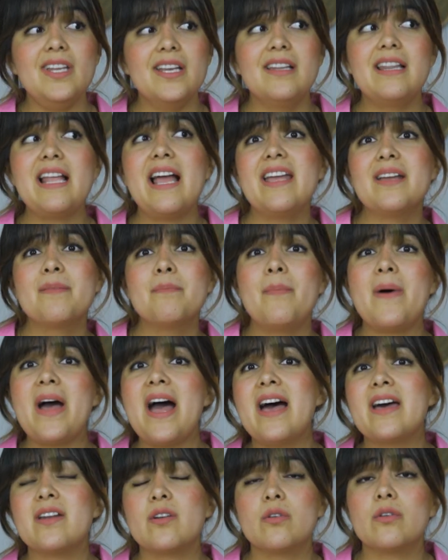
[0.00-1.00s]
like
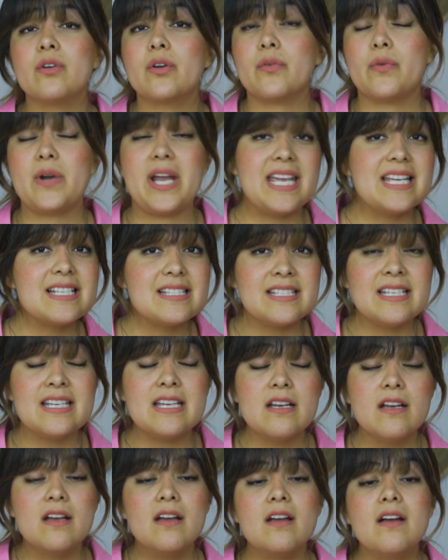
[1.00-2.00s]
bad or
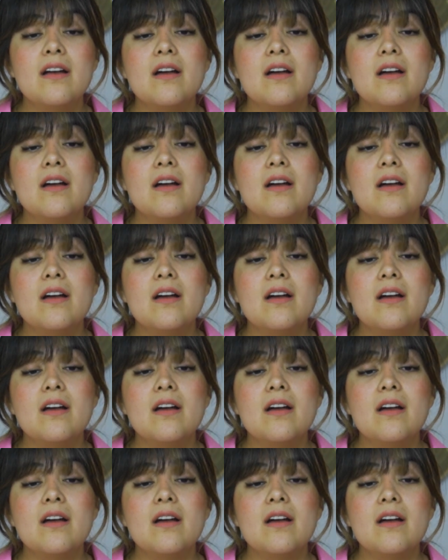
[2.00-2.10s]
crazy,